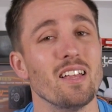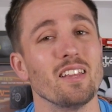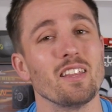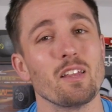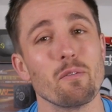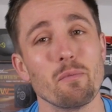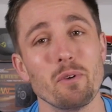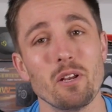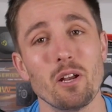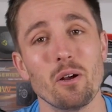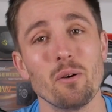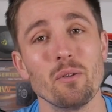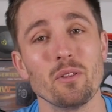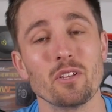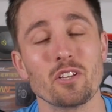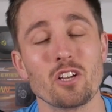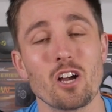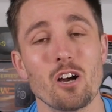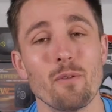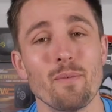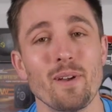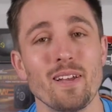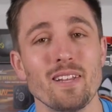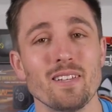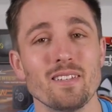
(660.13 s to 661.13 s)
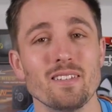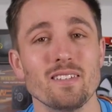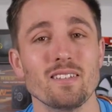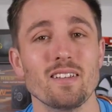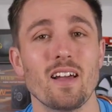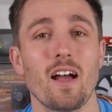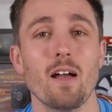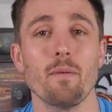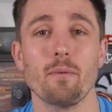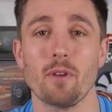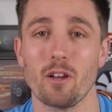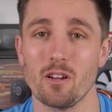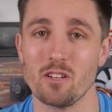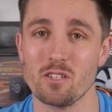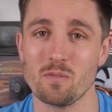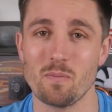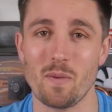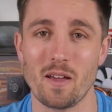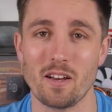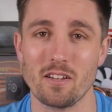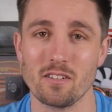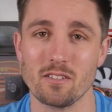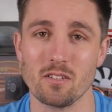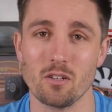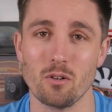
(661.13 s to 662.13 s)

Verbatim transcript: Let me know in the comments. I'm your host Matt as